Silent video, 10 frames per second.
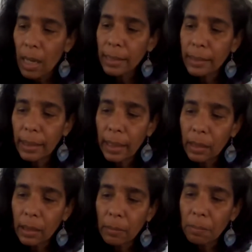
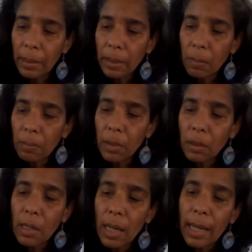Again, I
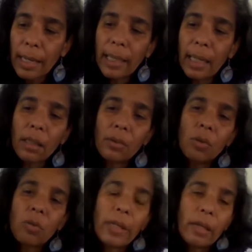cannot
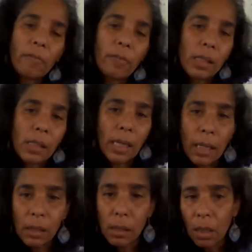
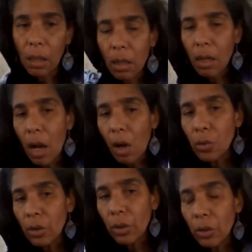overemphasize how
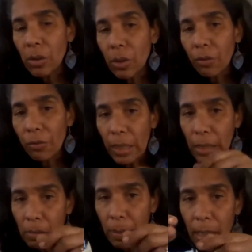to use your
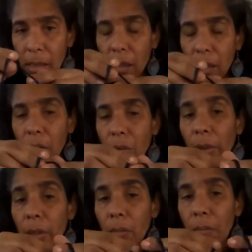face mask. This is
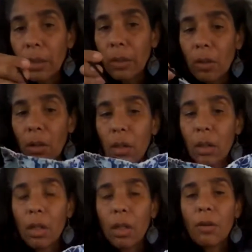going to be your
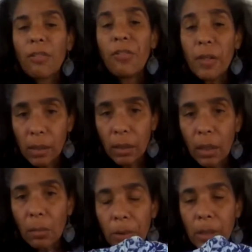
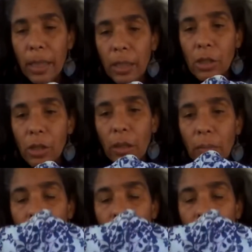physical protection.